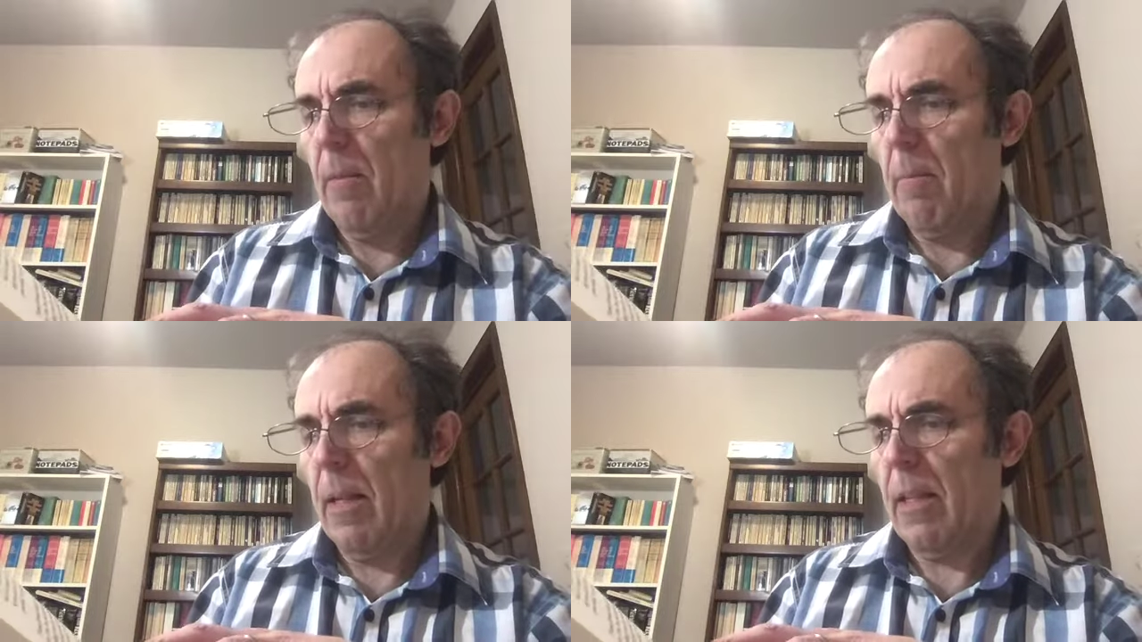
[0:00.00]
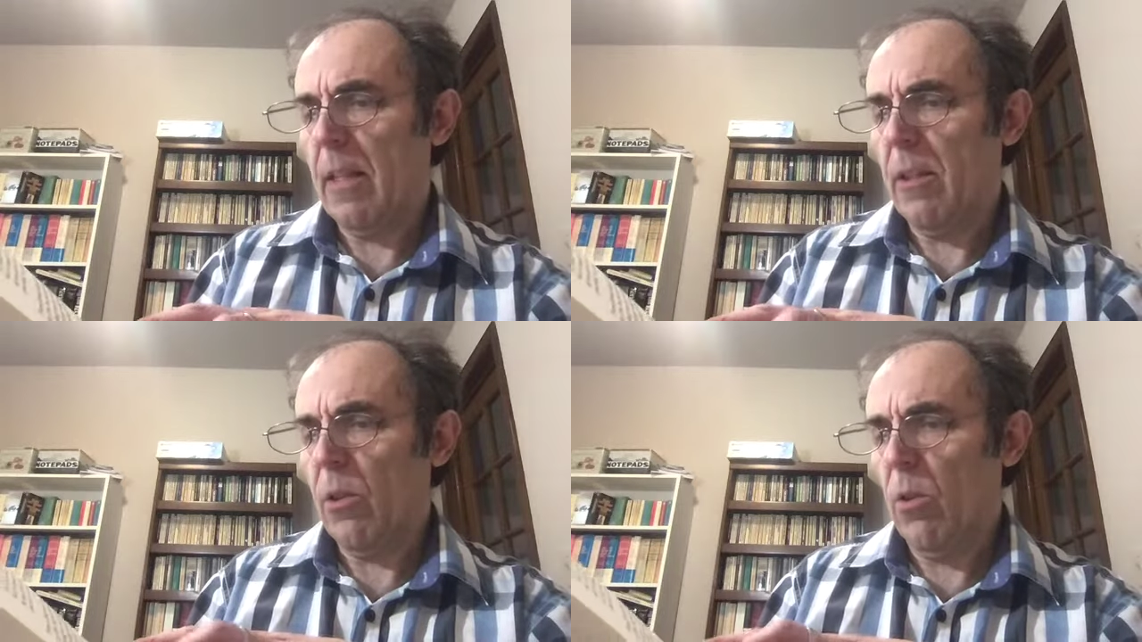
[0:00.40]
Men had
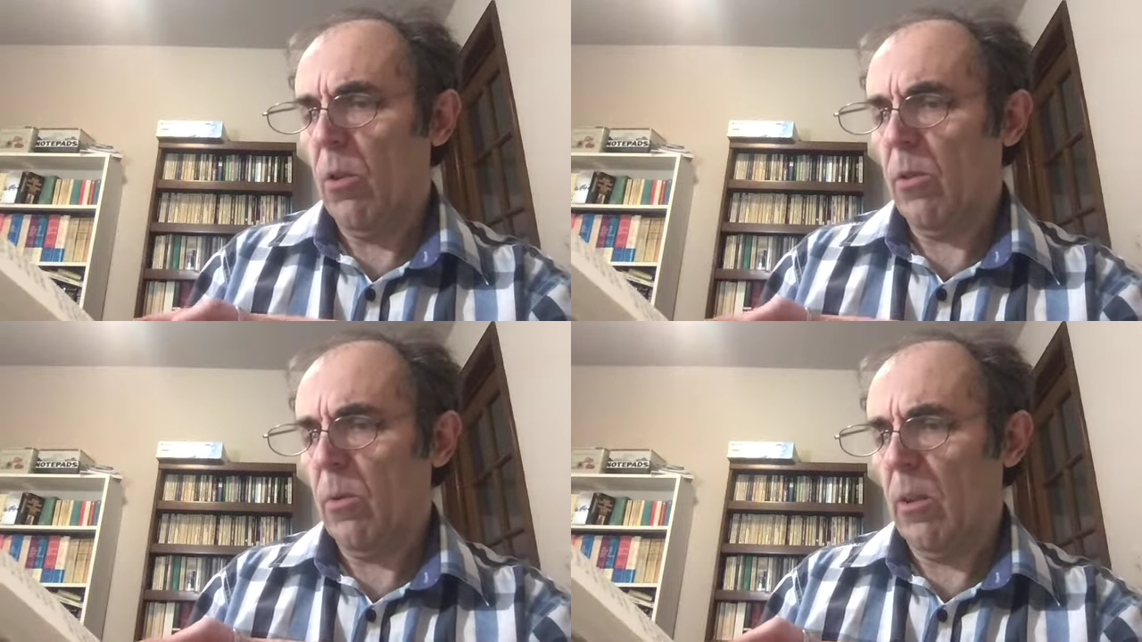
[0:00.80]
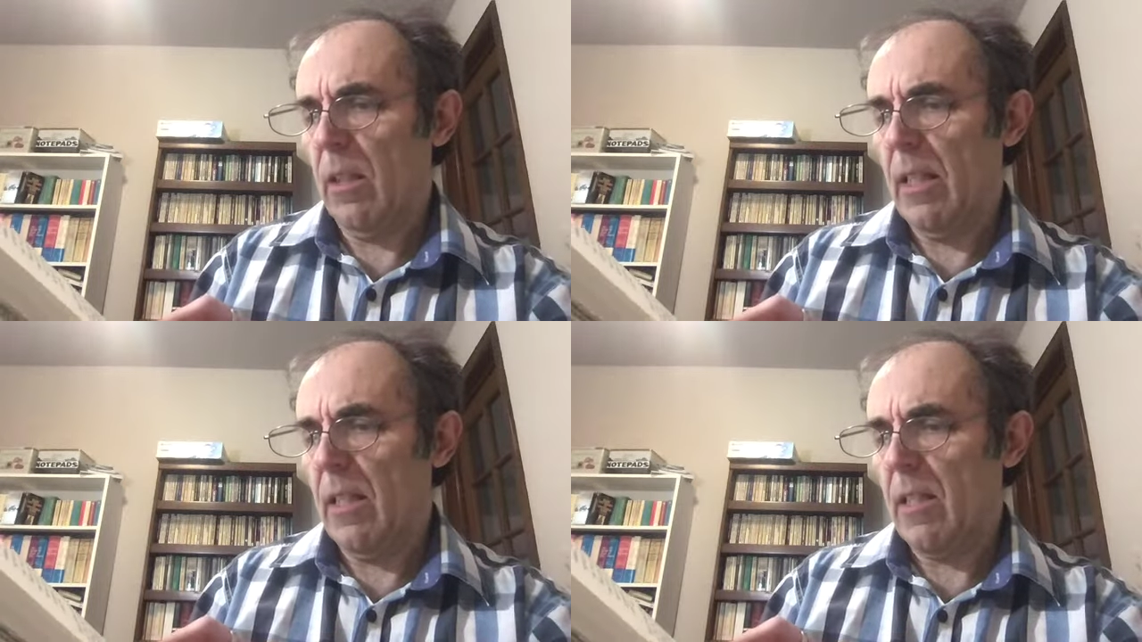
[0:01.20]
controlled the
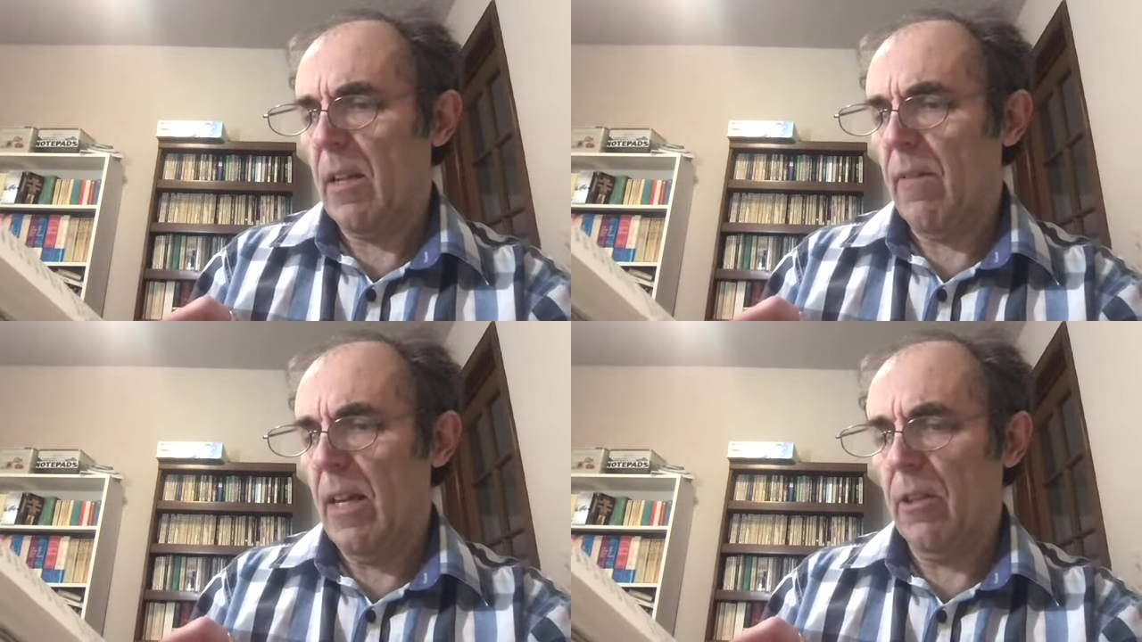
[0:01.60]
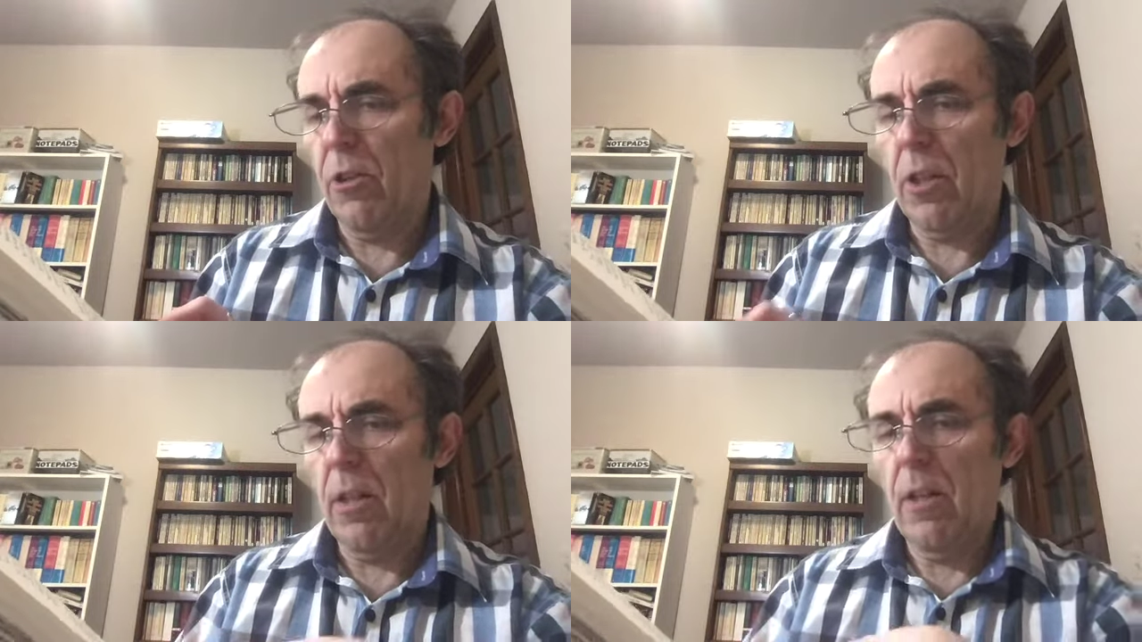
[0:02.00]
release of
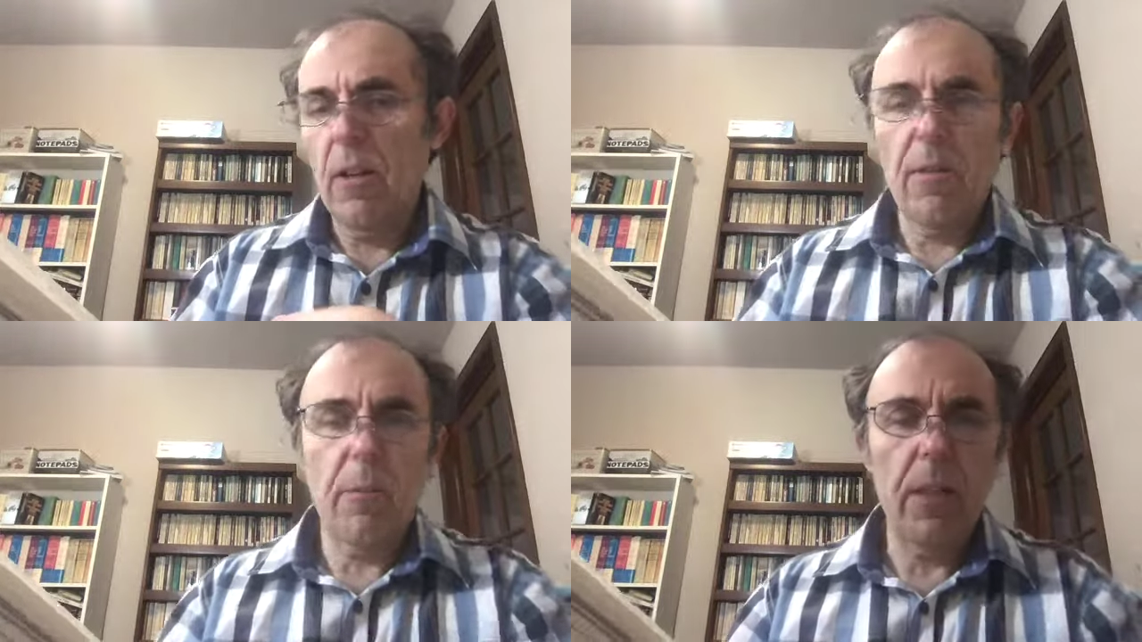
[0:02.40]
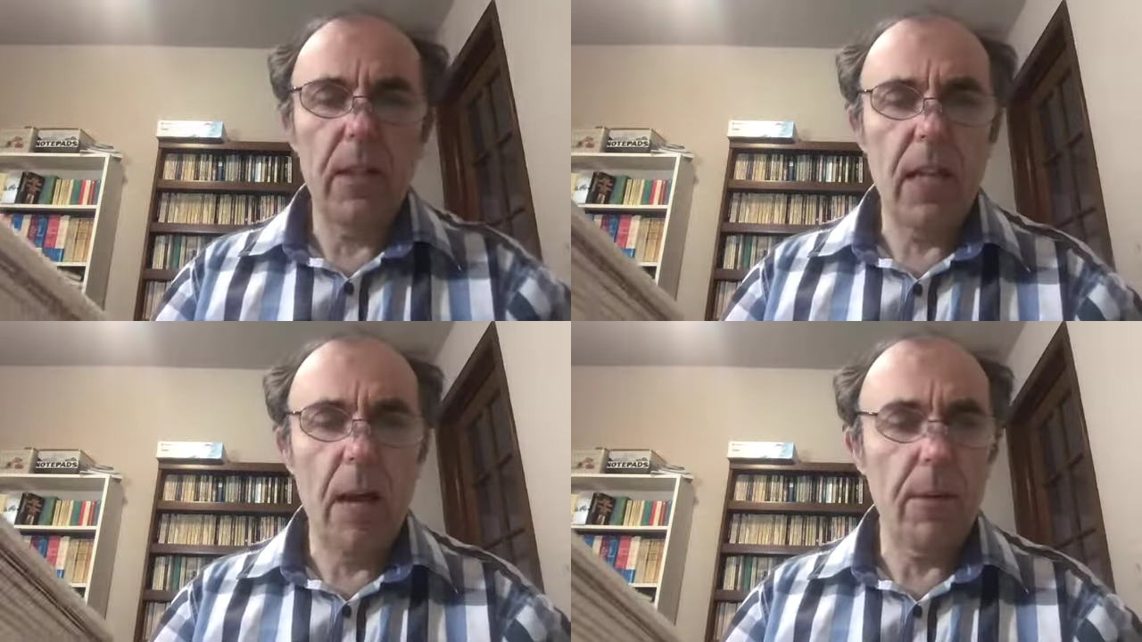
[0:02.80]
energy from the
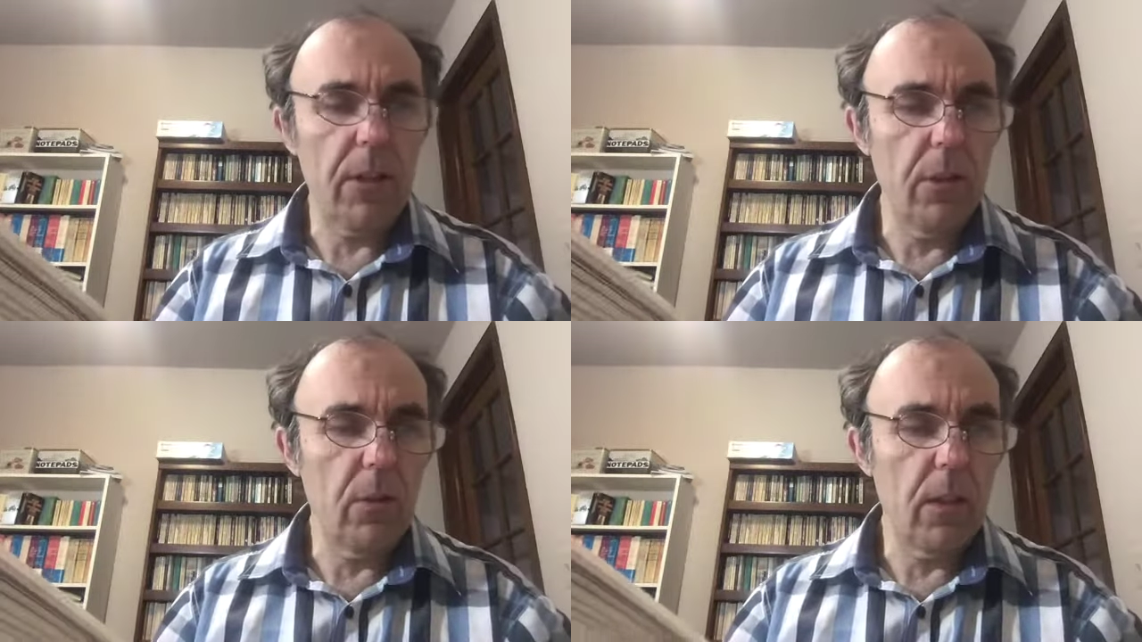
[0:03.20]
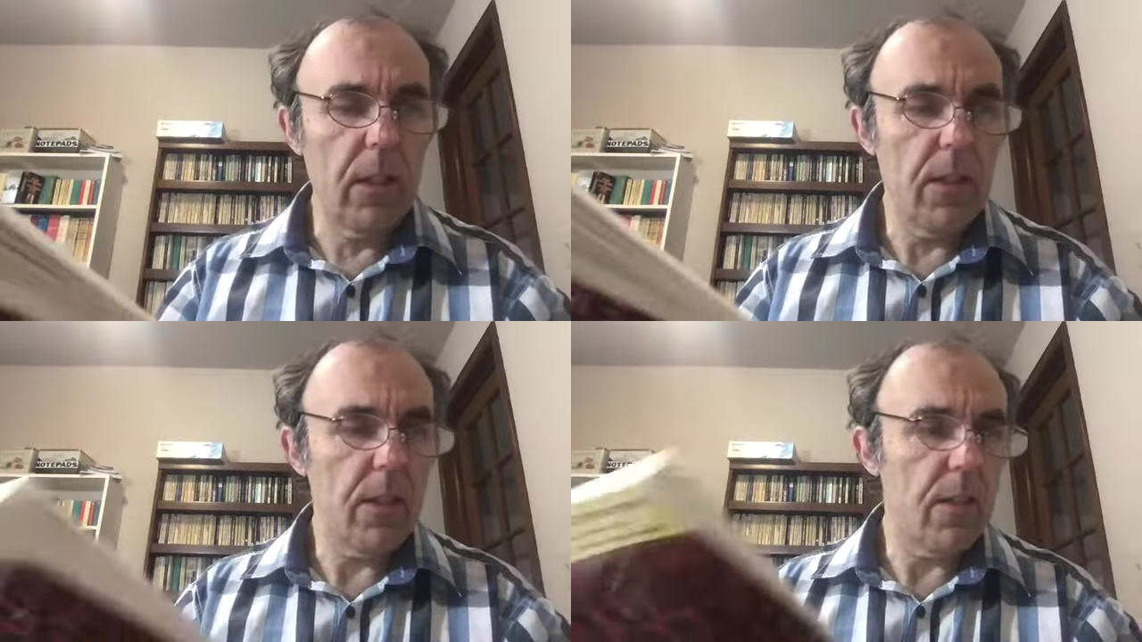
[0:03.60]
atomic
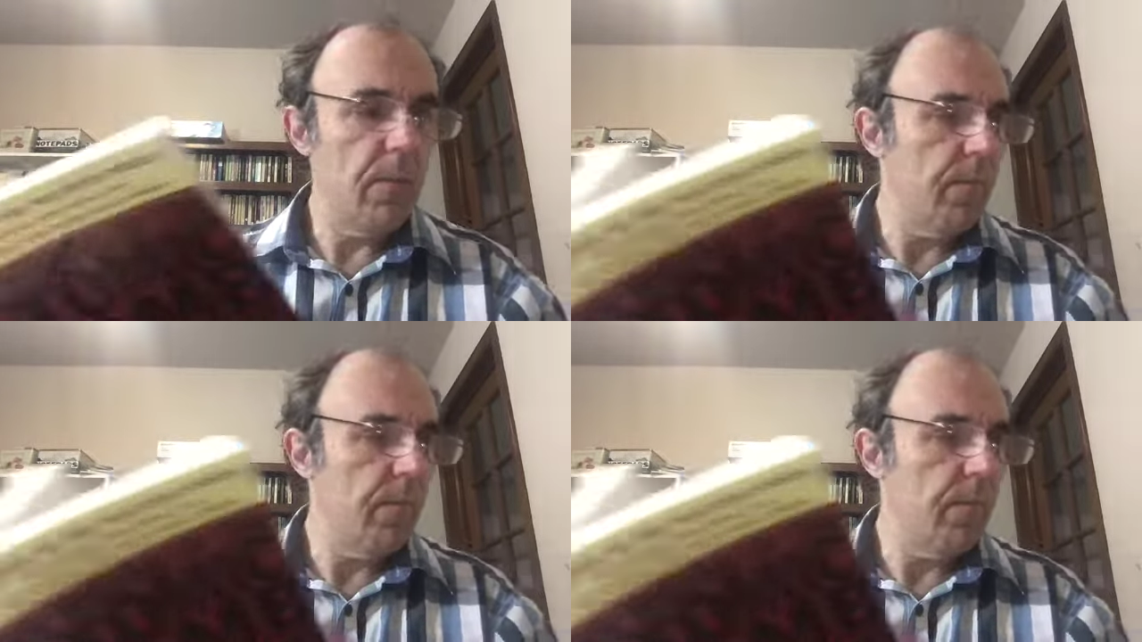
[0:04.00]
nucleus.